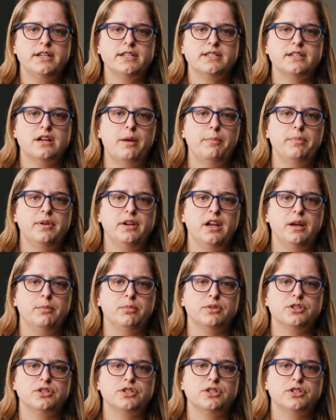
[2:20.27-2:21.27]
is not being
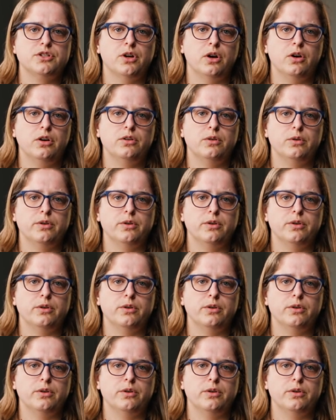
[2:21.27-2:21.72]
able to start